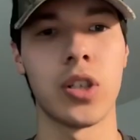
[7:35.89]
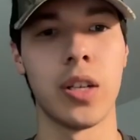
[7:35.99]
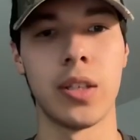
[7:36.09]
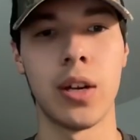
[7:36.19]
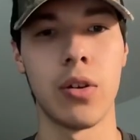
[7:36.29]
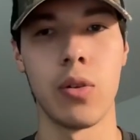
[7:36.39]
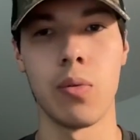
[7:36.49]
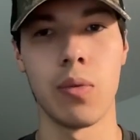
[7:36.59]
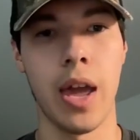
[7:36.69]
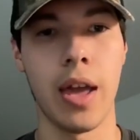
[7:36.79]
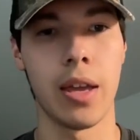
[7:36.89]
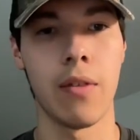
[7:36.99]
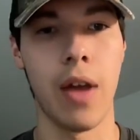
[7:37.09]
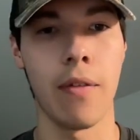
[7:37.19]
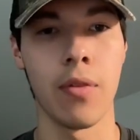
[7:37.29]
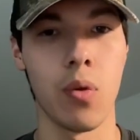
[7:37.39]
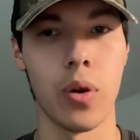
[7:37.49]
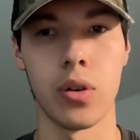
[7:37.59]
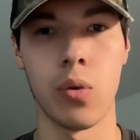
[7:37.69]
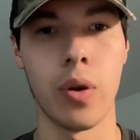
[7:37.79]
just considering you can't give
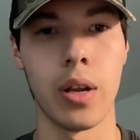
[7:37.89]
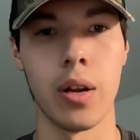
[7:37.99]
everyone 20